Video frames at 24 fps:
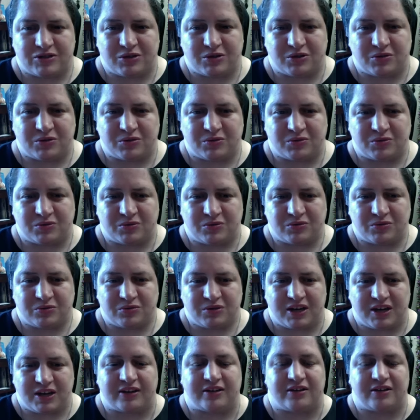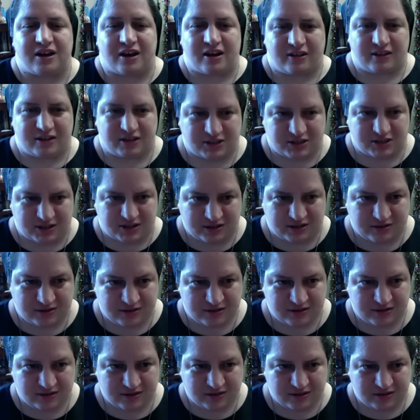to acknowledge it
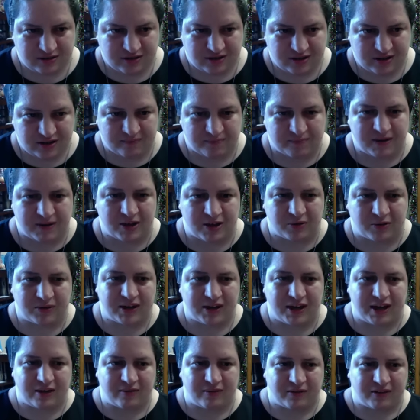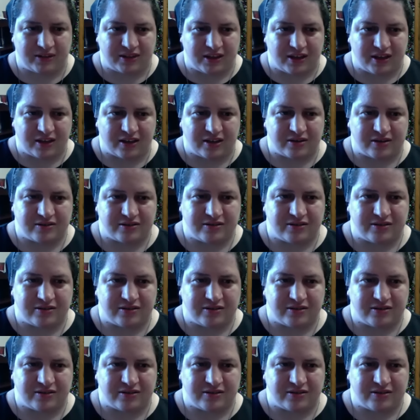and be okay with it.